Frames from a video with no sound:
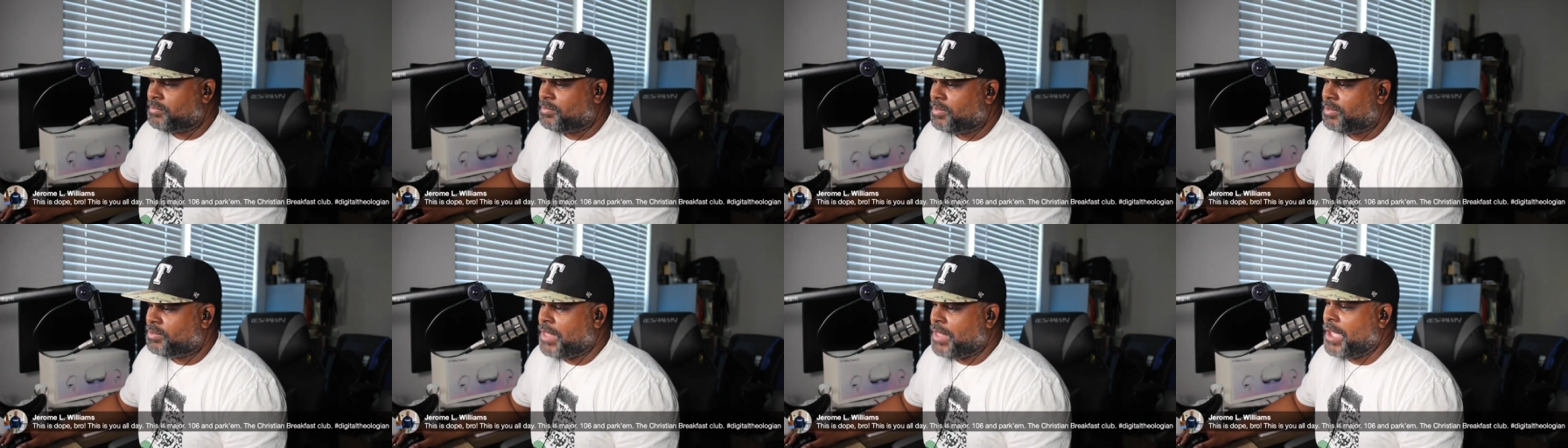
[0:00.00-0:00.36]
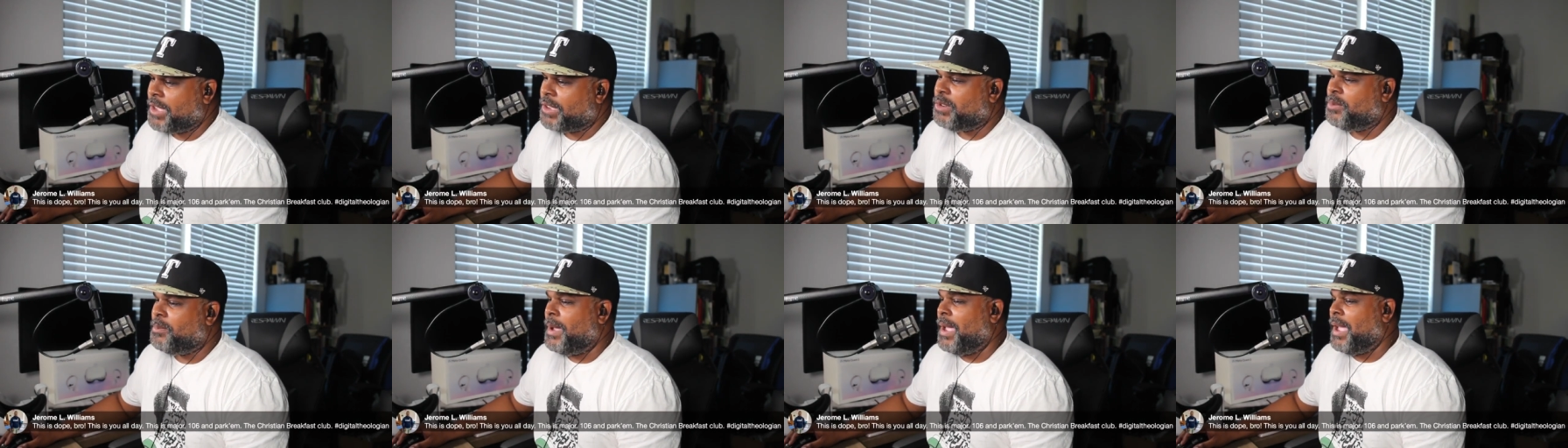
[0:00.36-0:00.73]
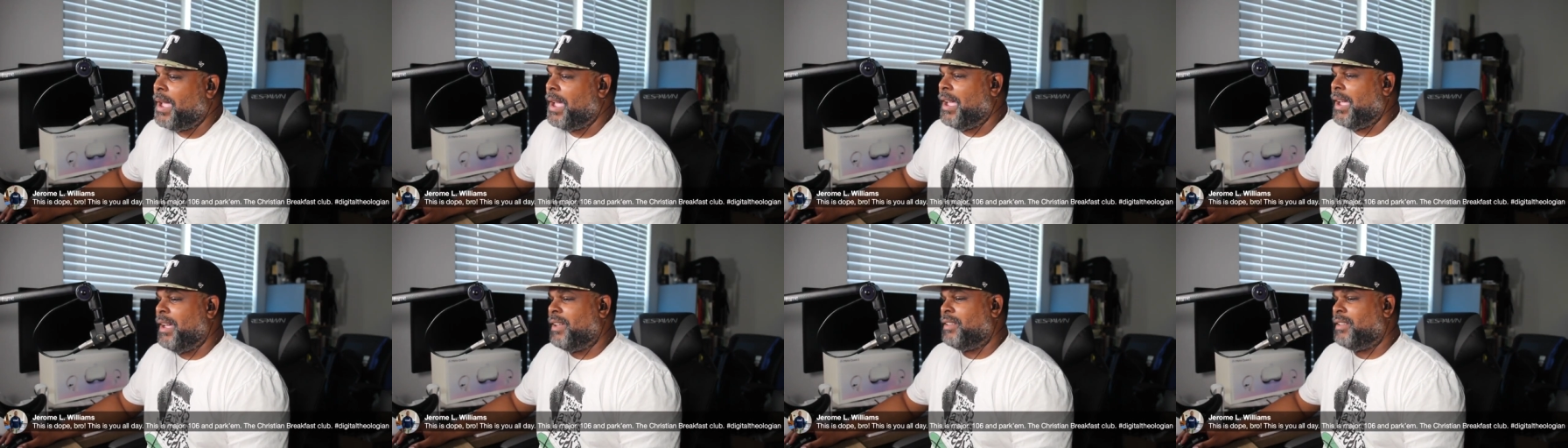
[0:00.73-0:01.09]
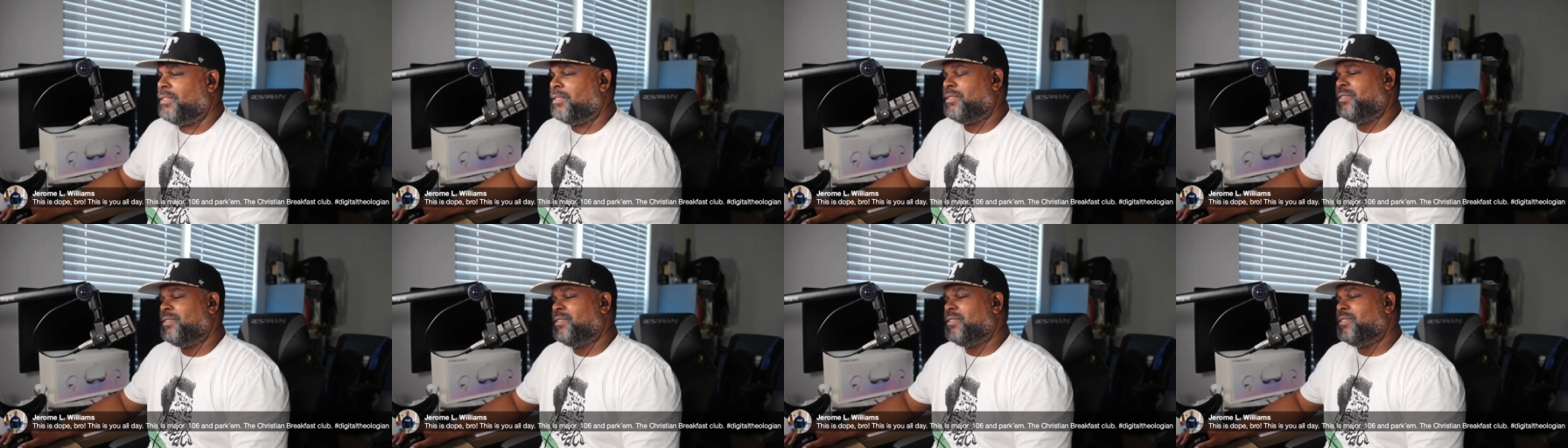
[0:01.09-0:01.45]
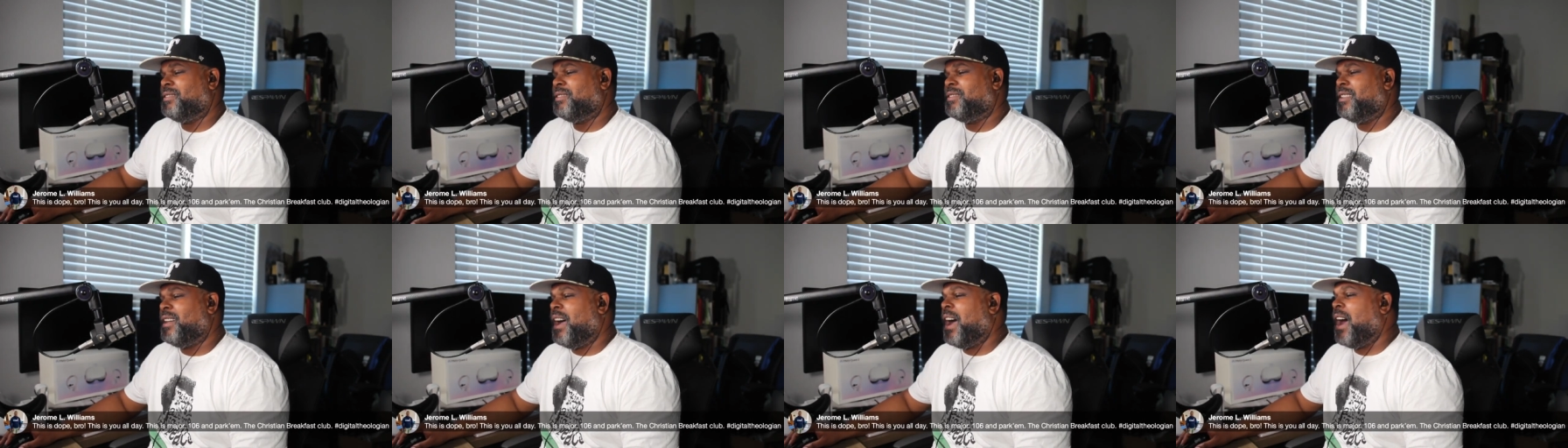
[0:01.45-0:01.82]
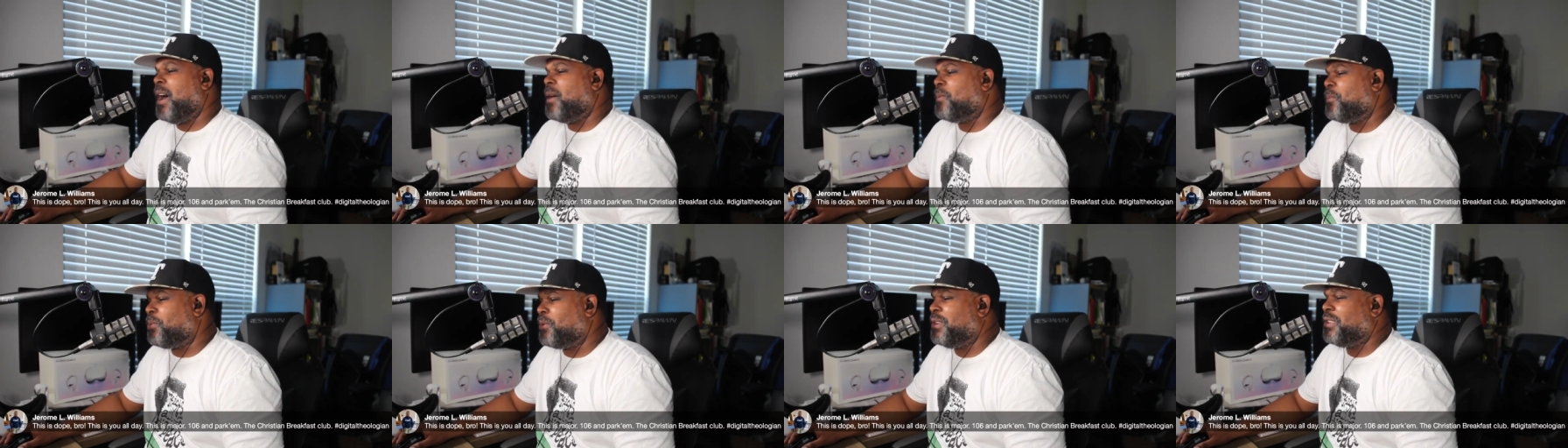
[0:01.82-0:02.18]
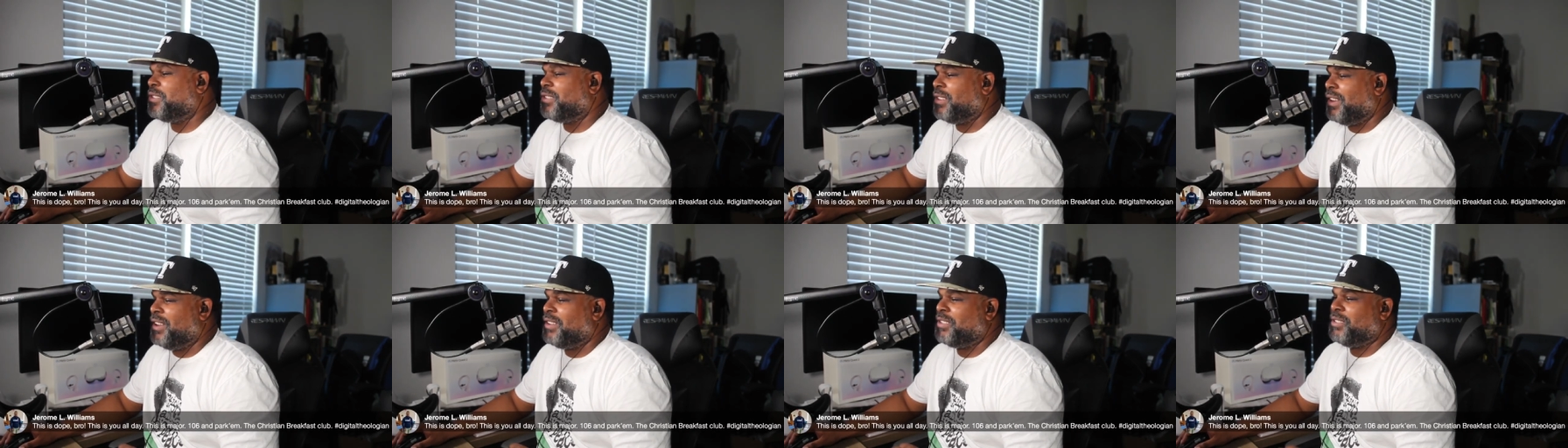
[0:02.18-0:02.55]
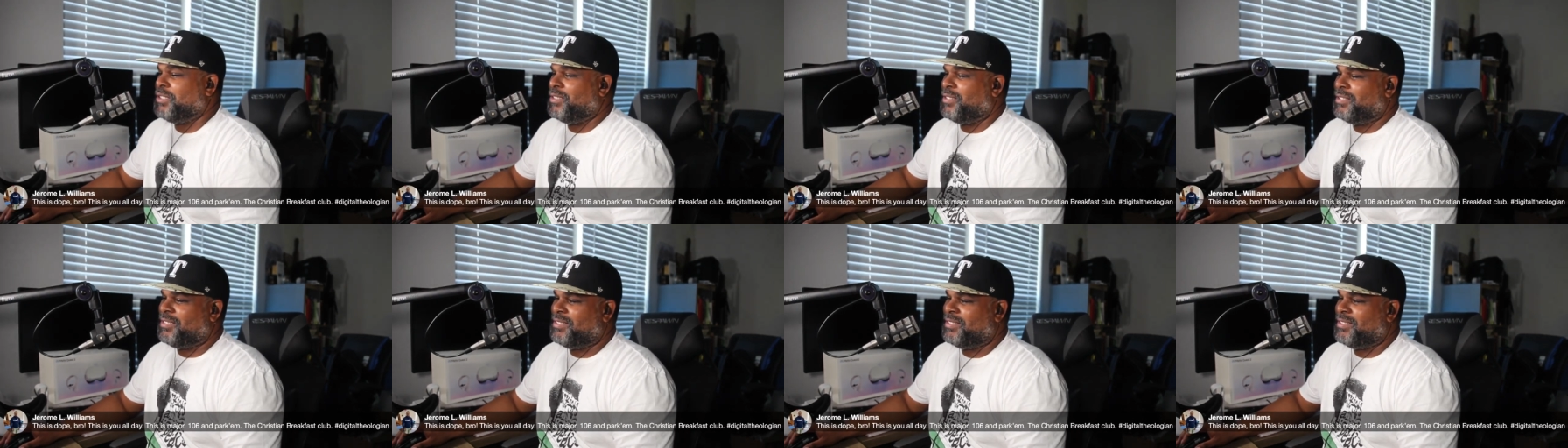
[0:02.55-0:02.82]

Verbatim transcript: Thank you, man. I appreciate you.